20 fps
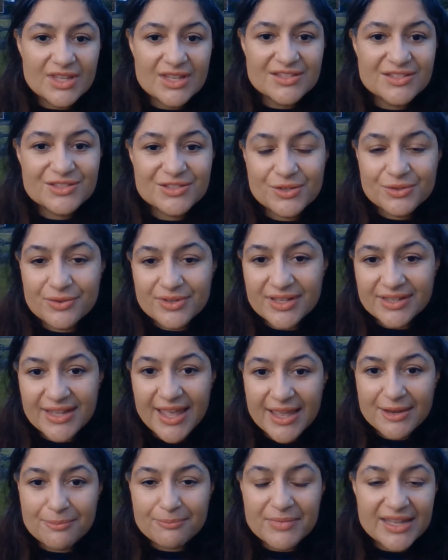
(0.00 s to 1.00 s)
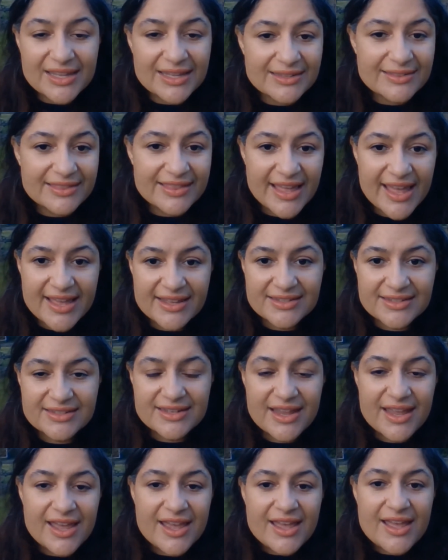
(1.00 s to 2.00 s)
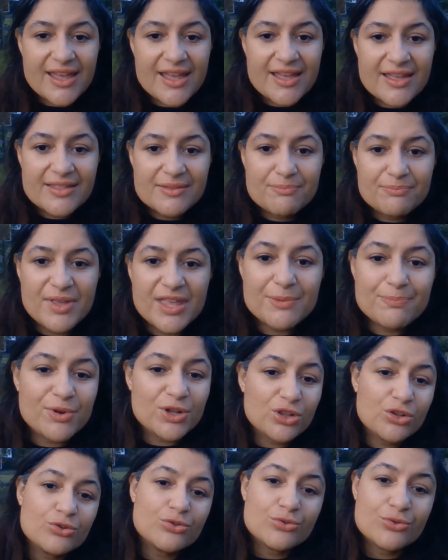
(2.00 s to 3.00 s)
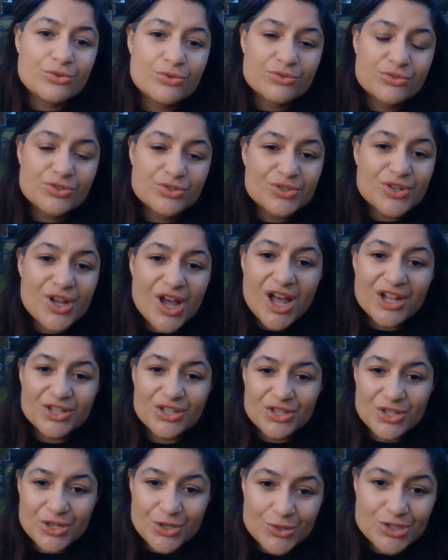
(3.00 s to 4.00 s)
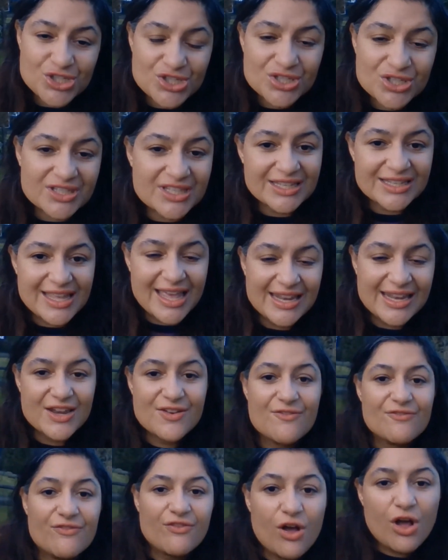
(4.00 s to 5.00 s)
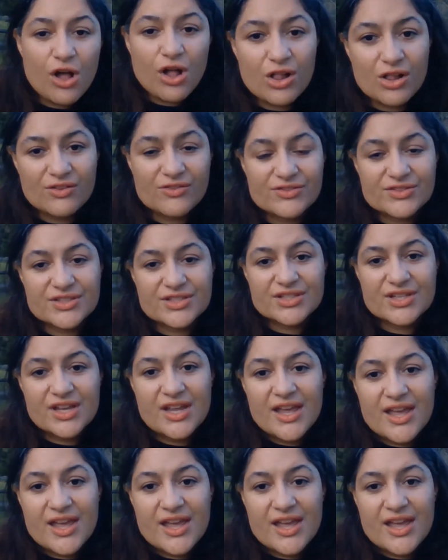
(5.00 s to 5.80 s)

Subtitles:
So it can mean that people who do not usually get involved,